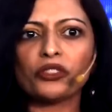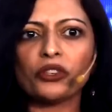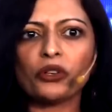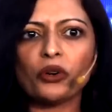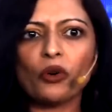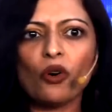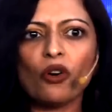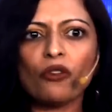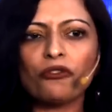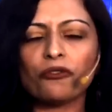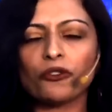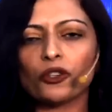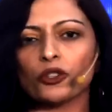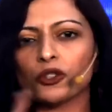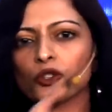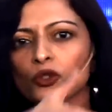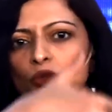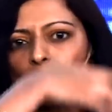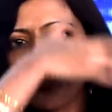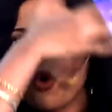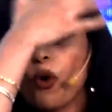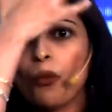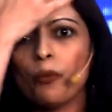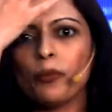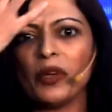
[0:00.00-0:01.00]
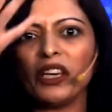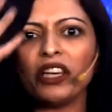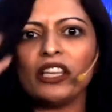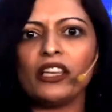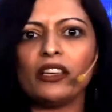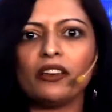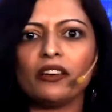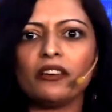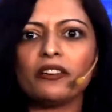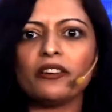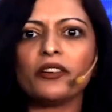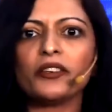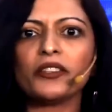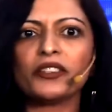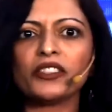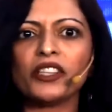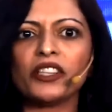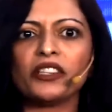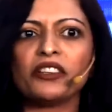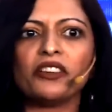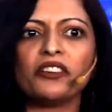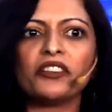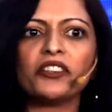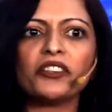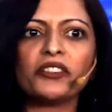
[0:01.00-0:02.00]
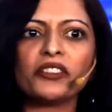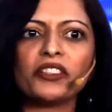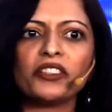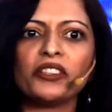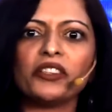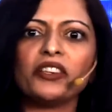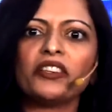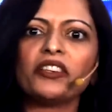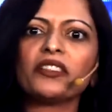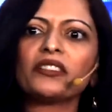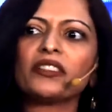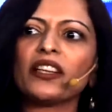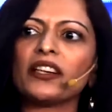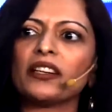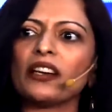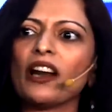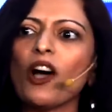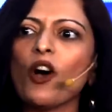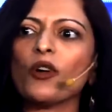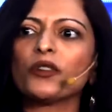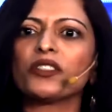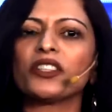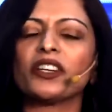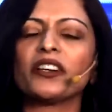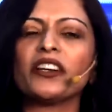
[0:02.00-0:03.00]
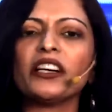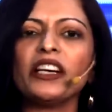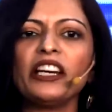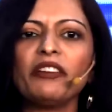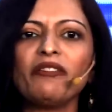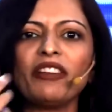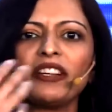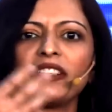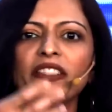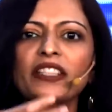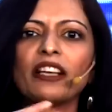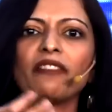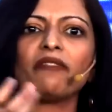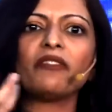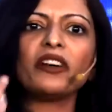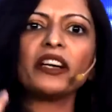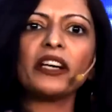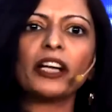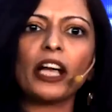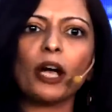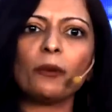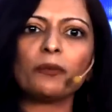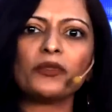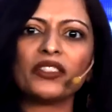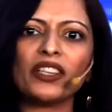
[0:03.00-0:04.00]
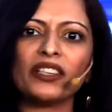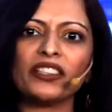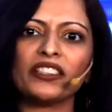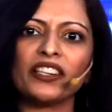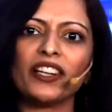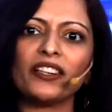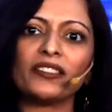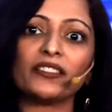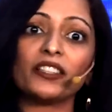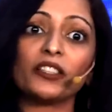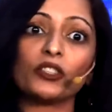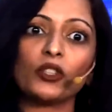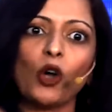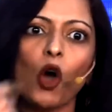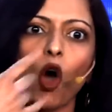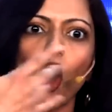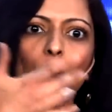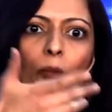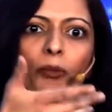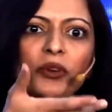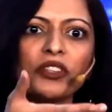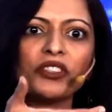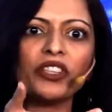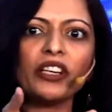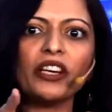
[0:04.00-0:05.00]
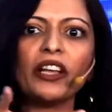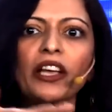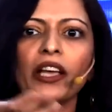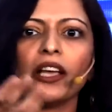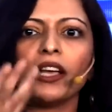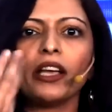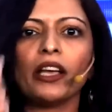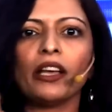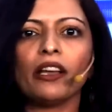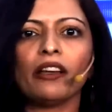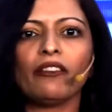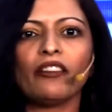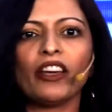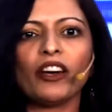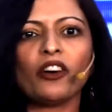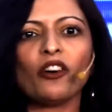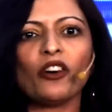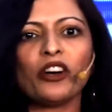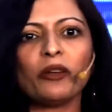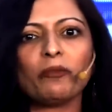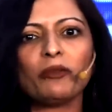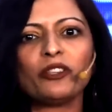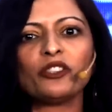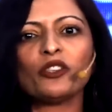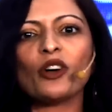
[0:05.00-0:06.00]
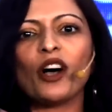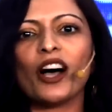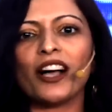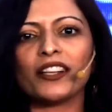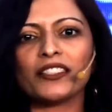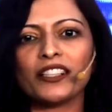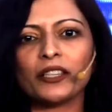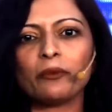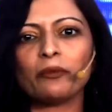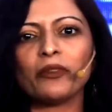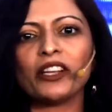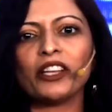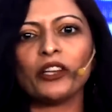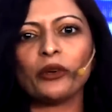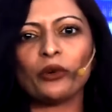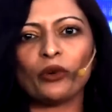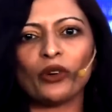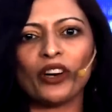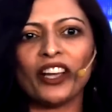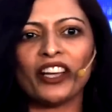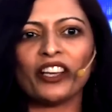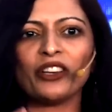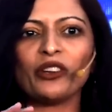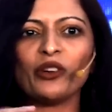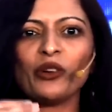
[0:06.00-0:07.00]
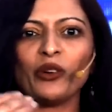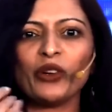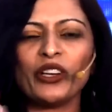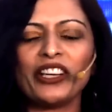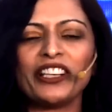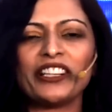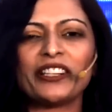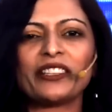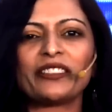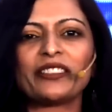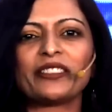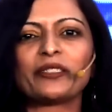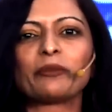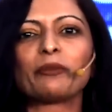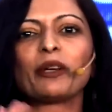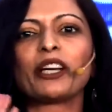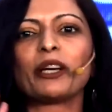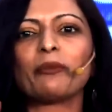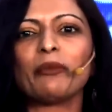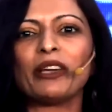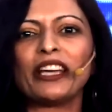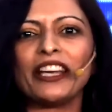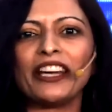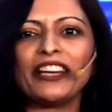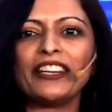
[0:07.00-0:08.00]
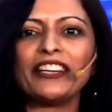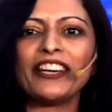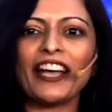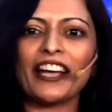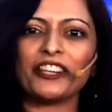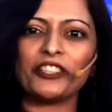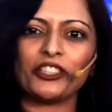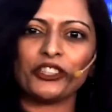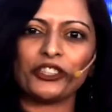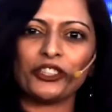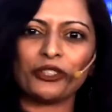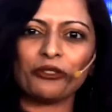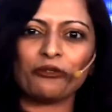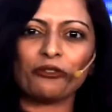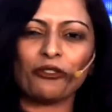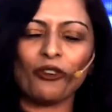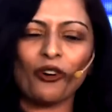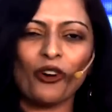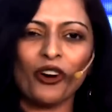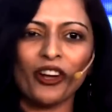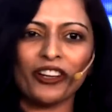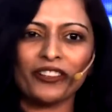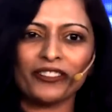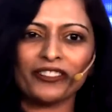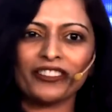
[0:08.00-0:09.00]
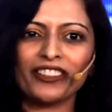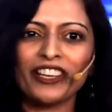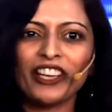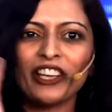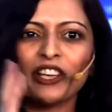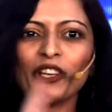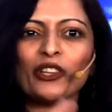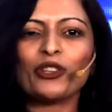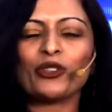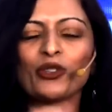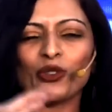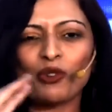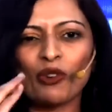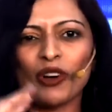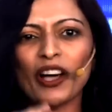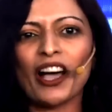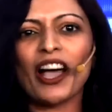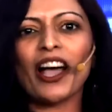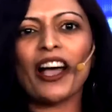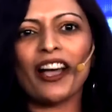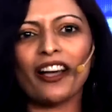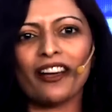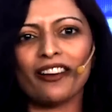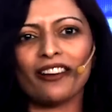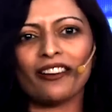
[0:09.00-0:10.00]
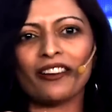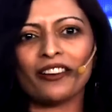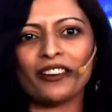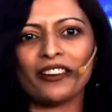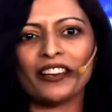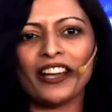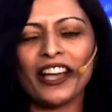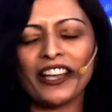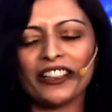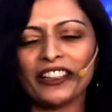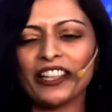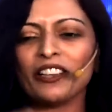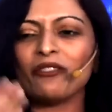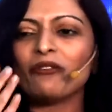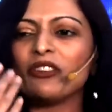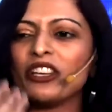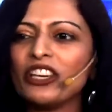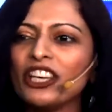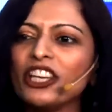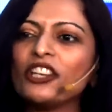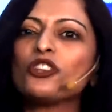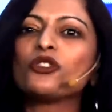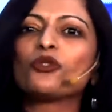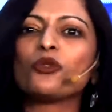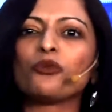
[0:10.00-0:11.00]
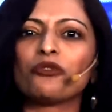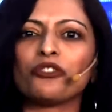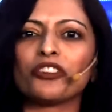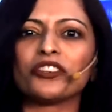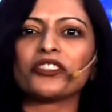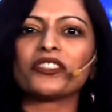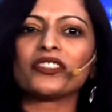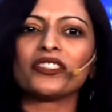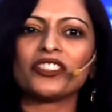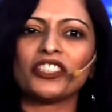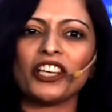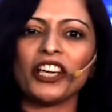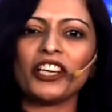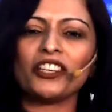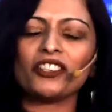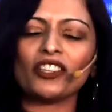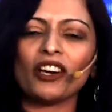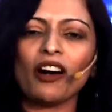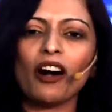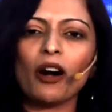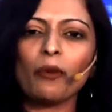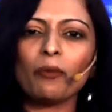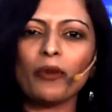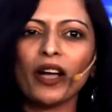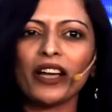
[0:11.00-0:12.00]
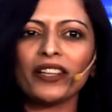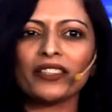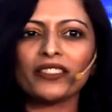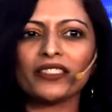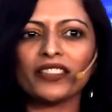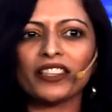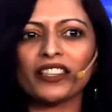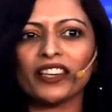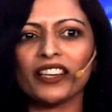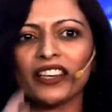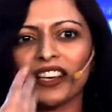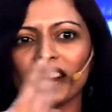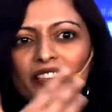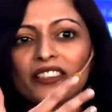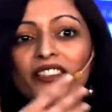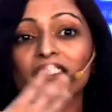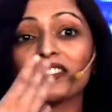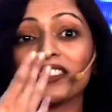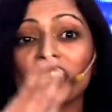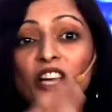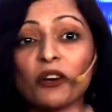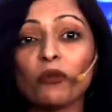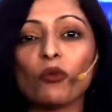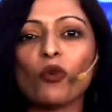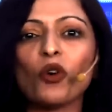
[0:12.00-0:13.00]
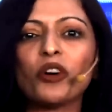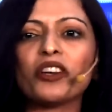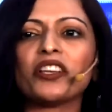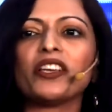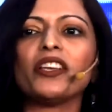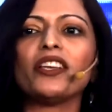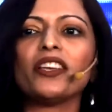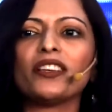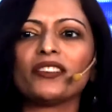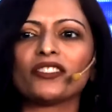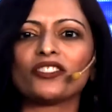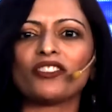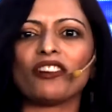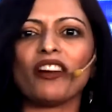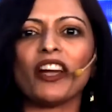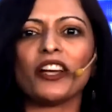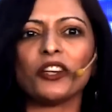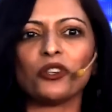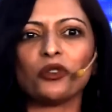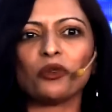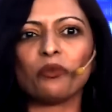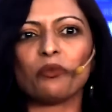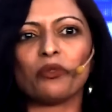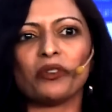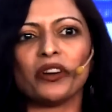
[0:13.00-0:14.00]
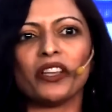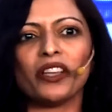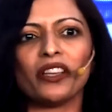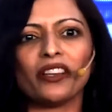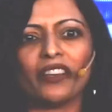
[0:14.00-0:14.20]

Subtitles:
you know, for so many years and years and years, that now suddenly when someone comes and tells us the opposite, we are not able to hazam nahi ho raha, you know, it's becoming indigestion for us. So I think we need to first change our mindset and understand what he is trying to bring